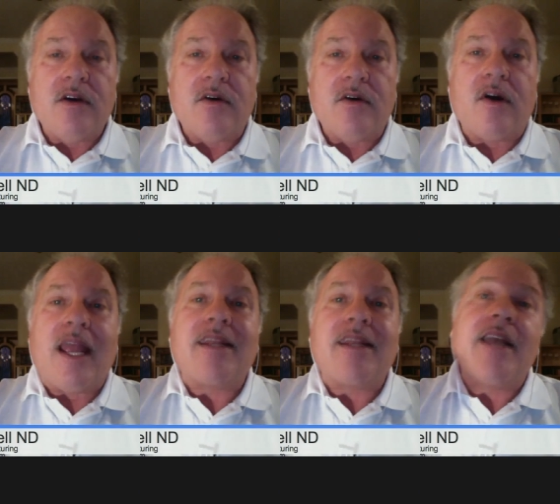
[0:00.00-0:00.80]
or
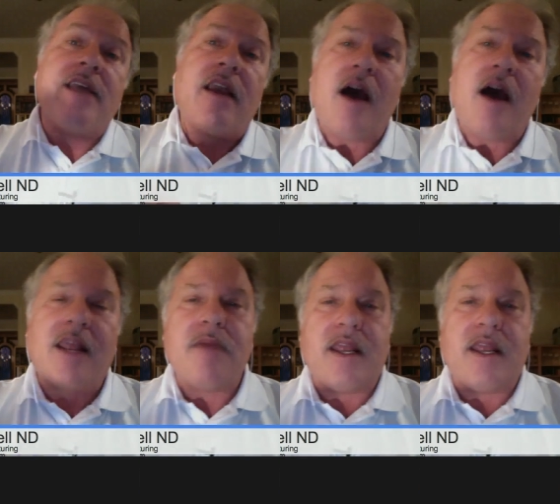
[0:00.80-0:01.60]

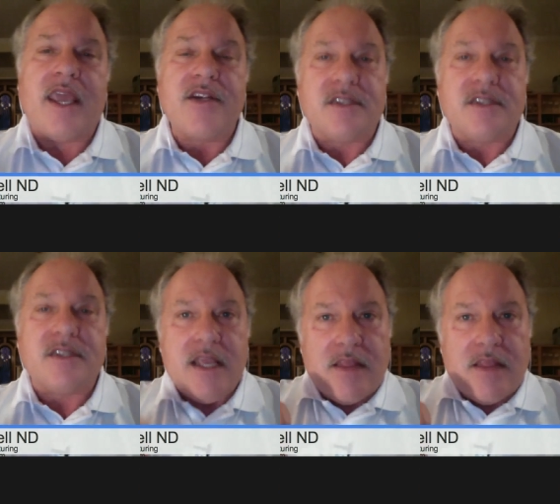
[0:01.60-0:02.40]
antipsychotic
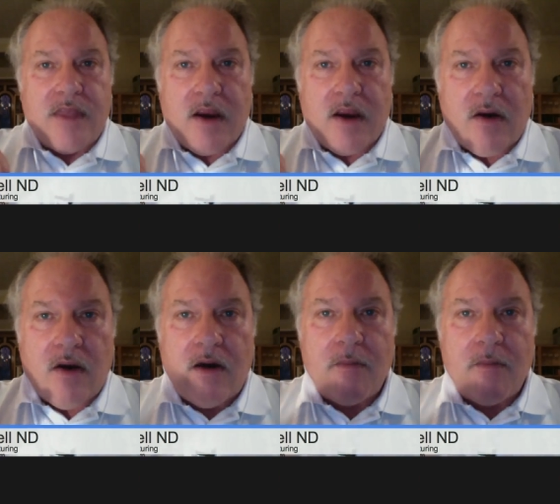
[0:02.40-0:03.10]
medications, they're all...